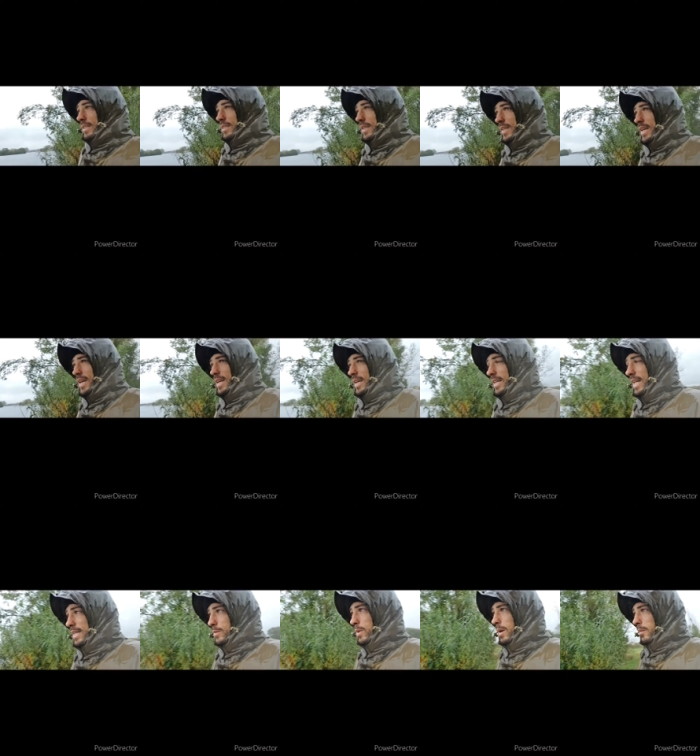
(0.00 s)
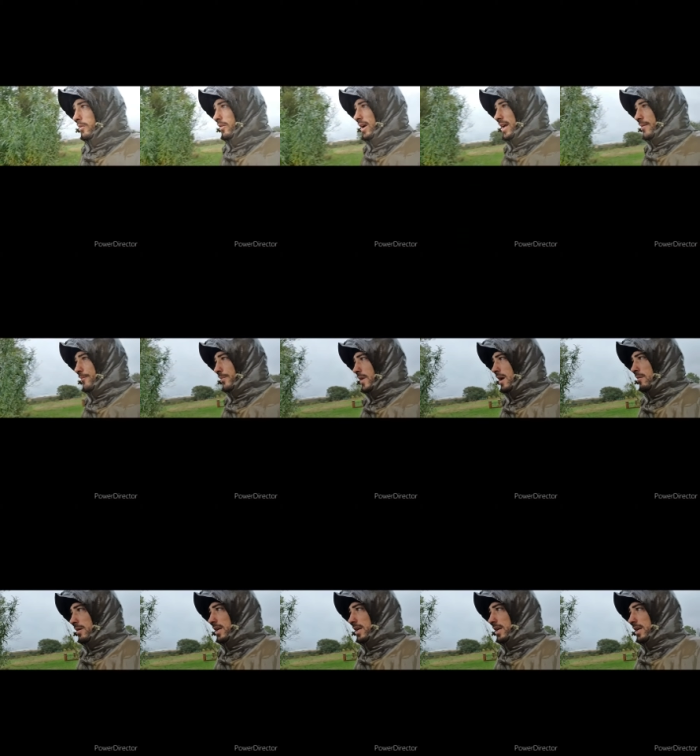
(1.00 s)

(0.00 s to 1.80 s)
so yeah that's where we're at I'm